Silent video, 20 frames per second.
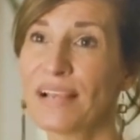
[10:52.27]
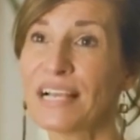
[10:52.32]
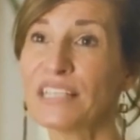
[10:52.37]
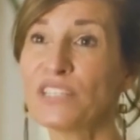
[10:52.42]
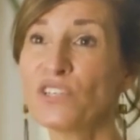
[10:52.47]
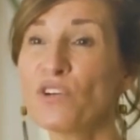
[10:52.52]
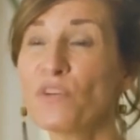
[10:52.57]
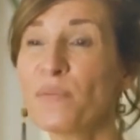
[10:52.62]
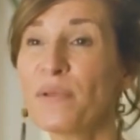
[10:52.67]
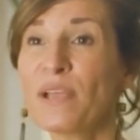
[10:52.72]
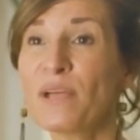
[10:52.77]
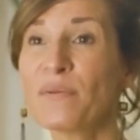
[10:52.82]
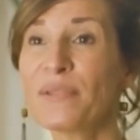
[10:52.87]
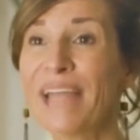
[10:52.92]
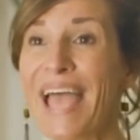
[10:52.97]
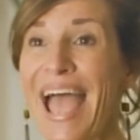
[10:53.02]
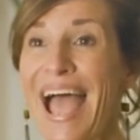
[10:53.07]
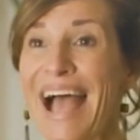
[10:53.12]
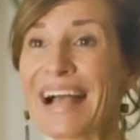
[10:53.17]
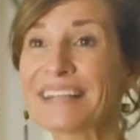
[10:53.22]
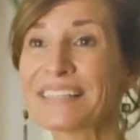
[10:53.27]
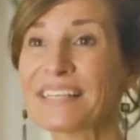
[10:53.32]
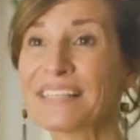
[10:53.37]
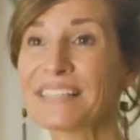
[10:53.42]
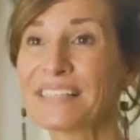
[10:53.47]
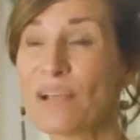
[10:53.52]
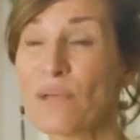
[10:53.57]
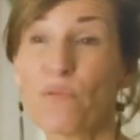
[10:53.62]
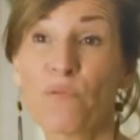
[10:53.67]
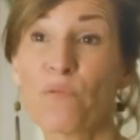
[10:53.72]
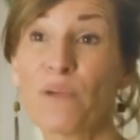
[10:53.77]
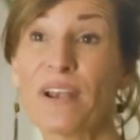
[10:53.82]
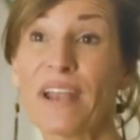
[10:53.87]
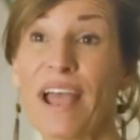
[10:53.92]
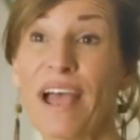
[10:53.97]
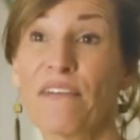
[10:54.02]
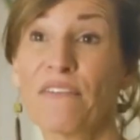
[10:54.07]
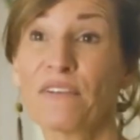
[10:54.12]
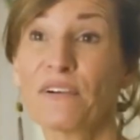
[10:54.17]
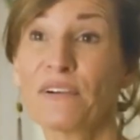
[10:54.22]
as you'll be able to access it
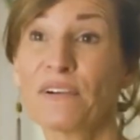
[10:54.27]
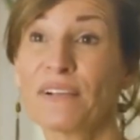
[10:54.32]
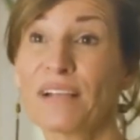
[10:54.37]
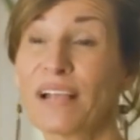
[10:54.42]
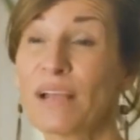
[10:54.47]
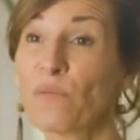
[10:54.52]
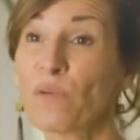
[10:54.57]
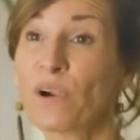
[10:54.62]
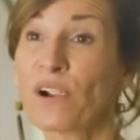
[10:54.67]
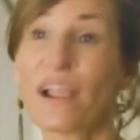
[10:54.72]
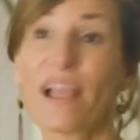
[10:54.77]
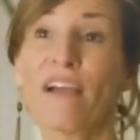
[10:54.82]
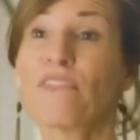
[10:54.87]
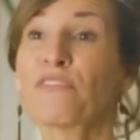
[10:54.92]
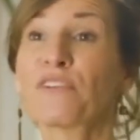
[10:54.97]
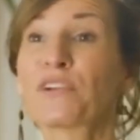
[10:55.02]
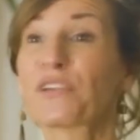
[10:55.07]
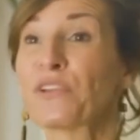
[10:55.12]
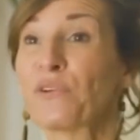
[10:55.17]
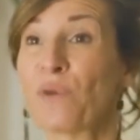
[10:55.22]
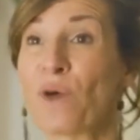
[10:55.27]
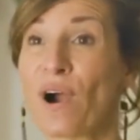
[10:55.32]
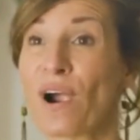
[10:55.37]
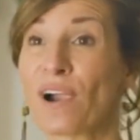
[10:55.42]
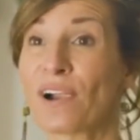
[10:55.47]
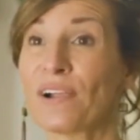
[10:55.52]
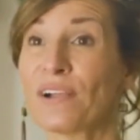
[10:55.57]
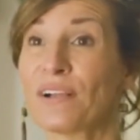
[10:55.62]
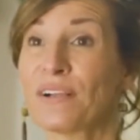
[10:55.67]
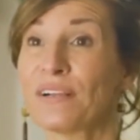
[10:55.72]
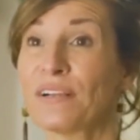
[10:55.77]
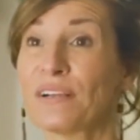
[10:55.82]
whenever and wherever you are,